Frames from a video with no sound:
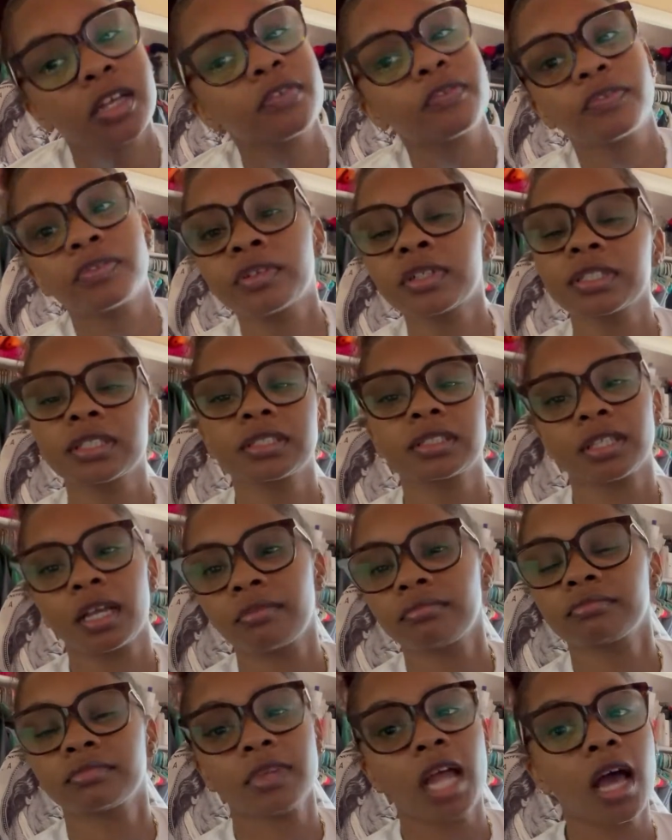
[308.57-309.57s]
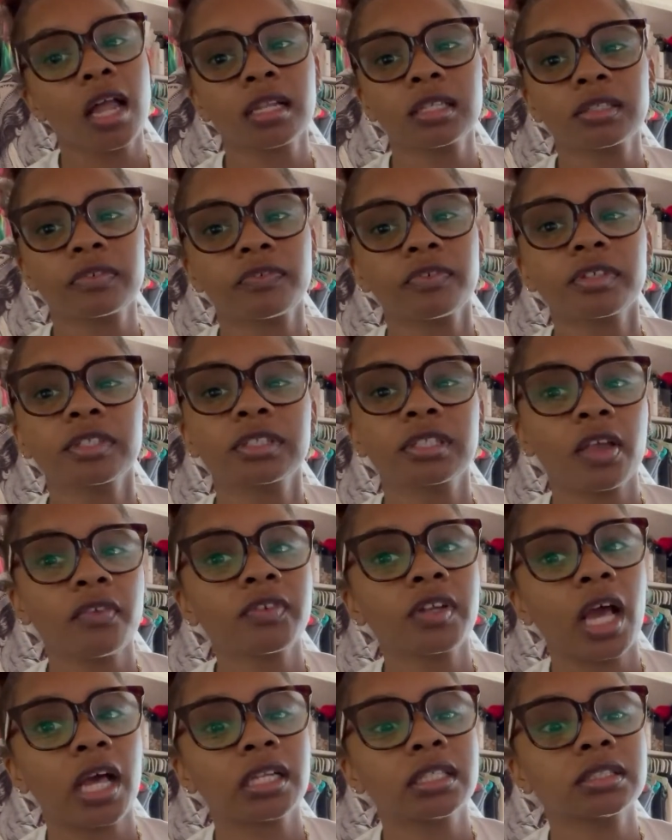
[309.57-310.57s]
40 something dollars,
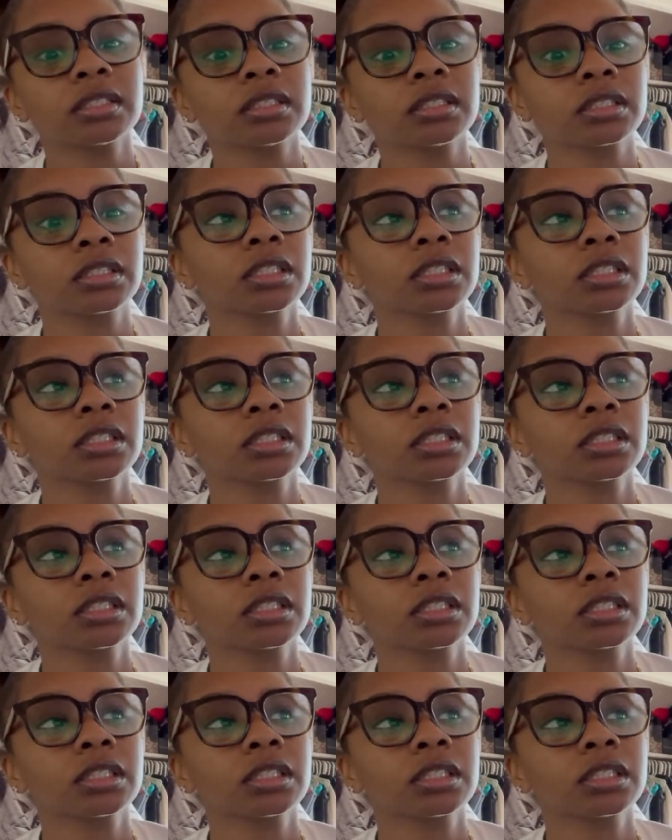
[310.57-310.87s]
$47.